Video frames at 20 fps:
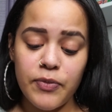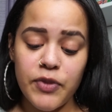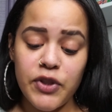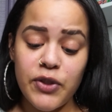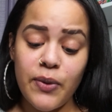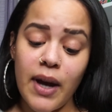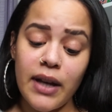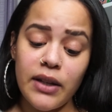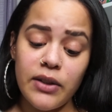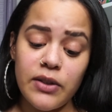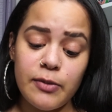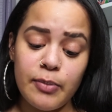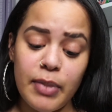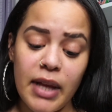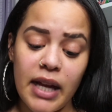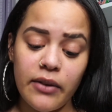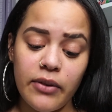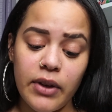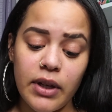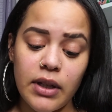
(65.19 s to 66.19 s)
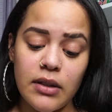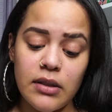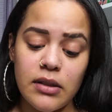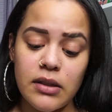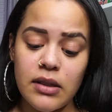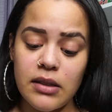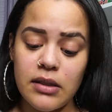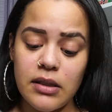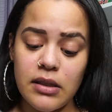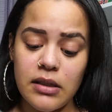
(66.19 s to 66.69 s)
So I use Black Radiance
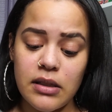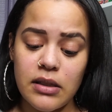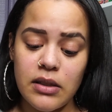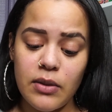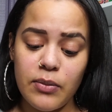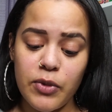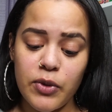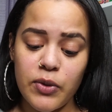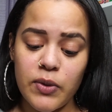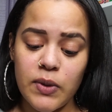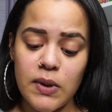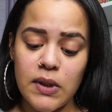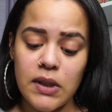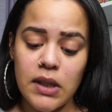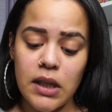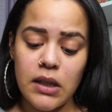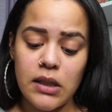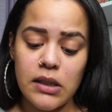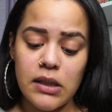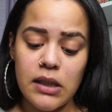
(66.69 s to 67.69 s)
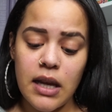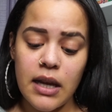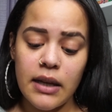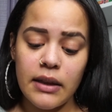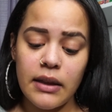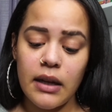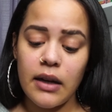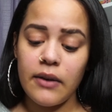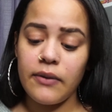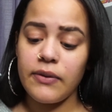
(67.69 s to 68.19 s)
because this is the most thinnest line
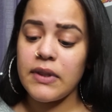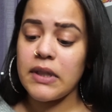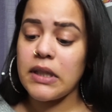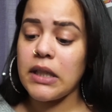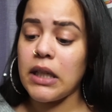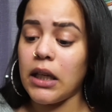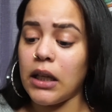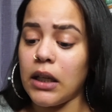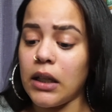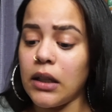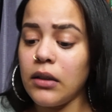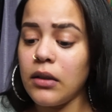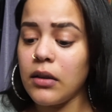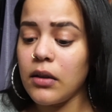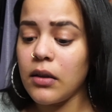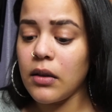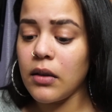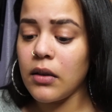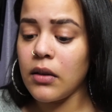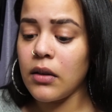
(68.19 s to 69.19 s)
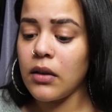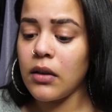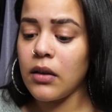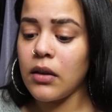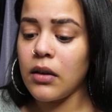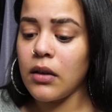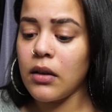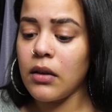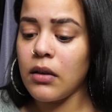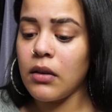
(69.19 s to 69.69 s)
that I've seen,
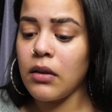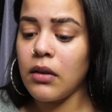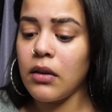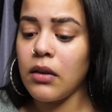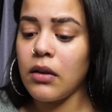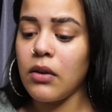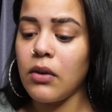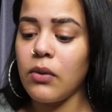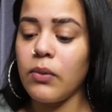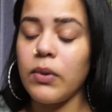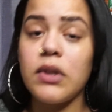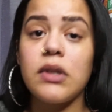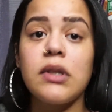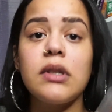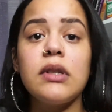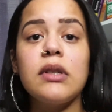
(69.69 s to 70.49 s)
which